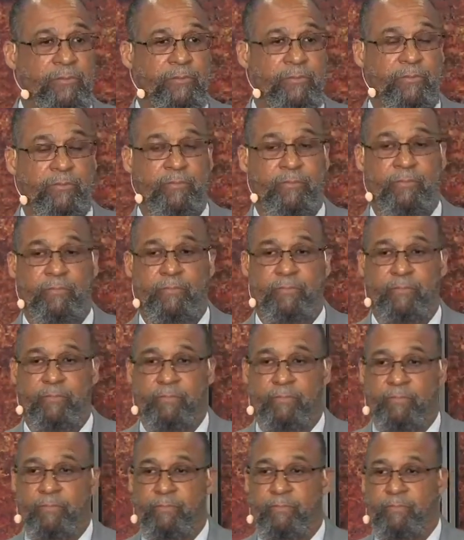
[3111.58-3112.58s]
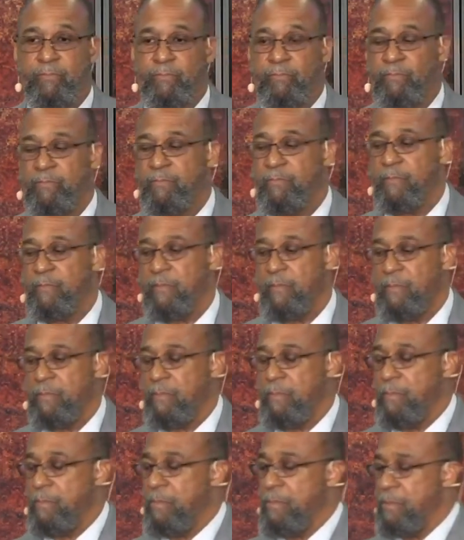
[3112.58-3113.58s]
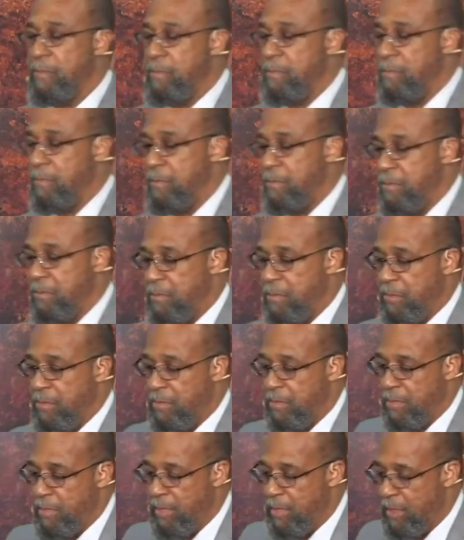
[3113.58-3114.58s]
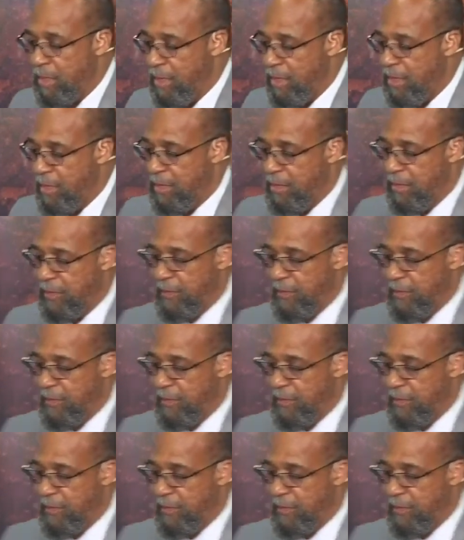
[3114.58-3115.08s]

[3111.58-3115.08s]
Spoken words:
(silence)